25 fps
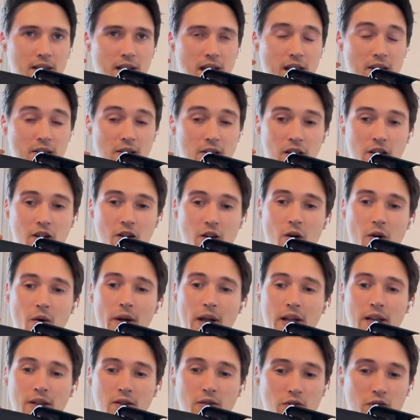And you're going to go
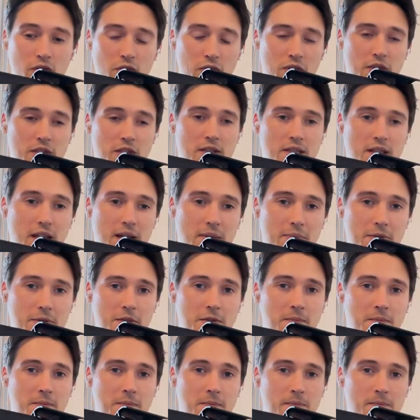and do those
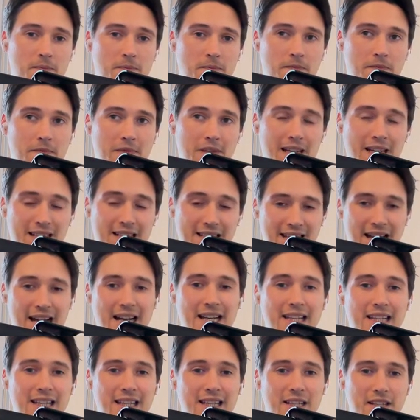steps
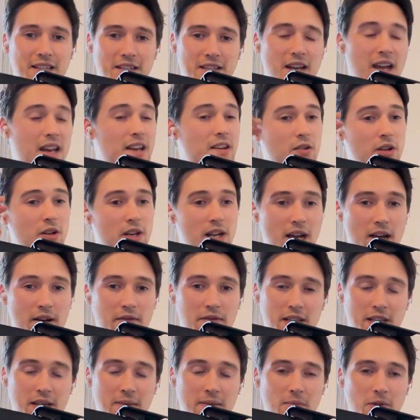exactly like this. And you're going to have
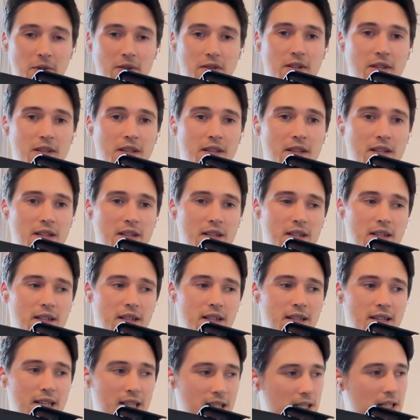a table.
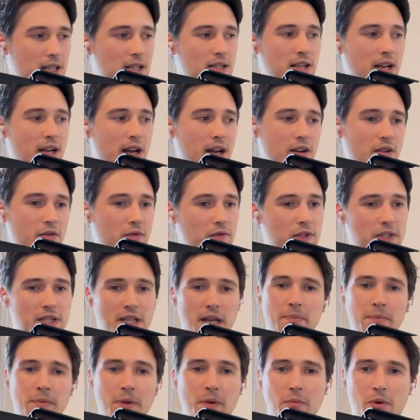This is kind of
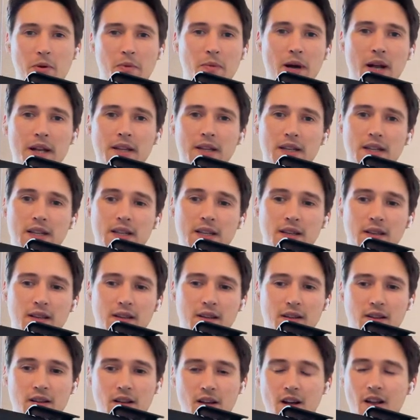step number one
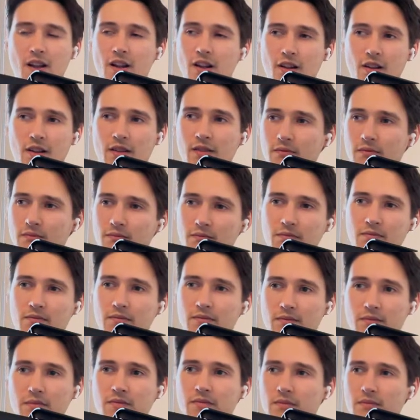in
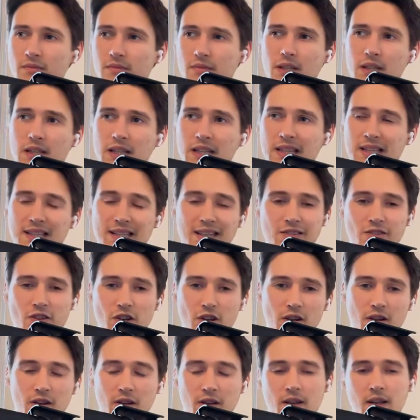in
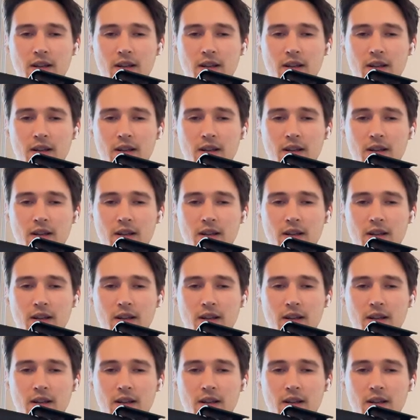teaching.